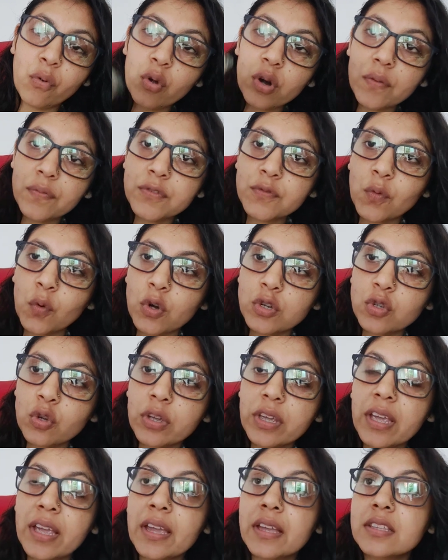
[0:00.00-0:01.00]
Four of Swords.
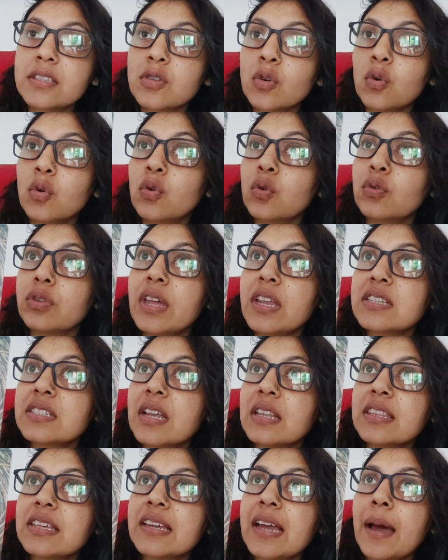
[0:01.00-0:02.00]
Okay, so there is
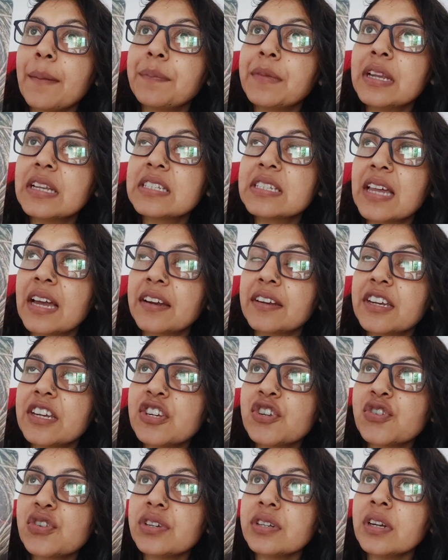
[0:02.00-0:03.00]
nothing happening,
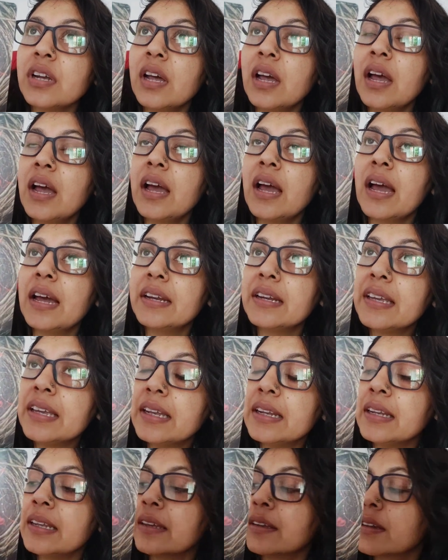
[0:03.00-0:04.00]
stagnation and
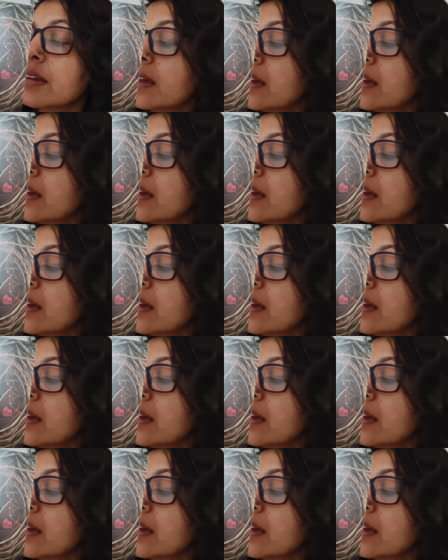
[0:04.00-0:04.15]
healing.